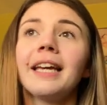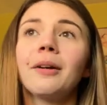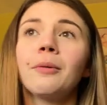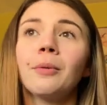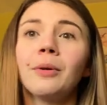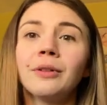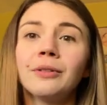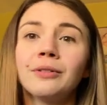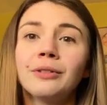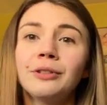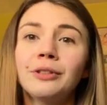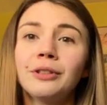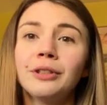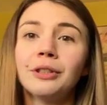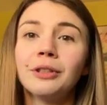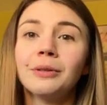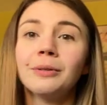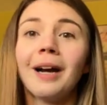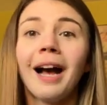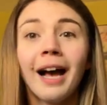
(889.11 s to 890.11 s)
was
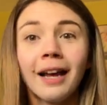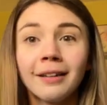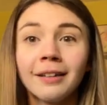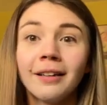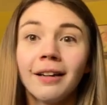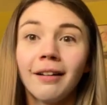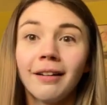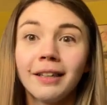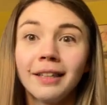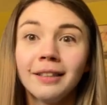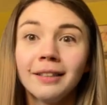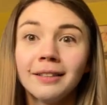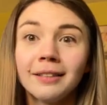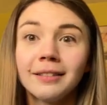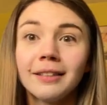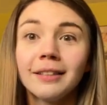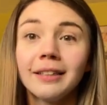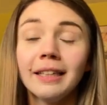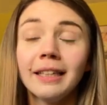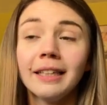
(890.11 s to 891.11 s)
to
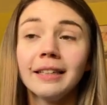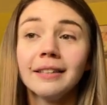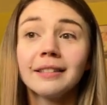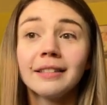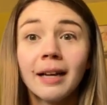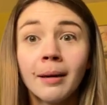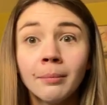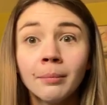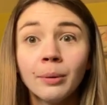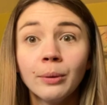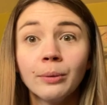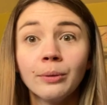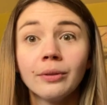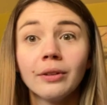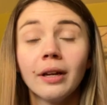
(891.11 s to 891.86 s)
analyse the samples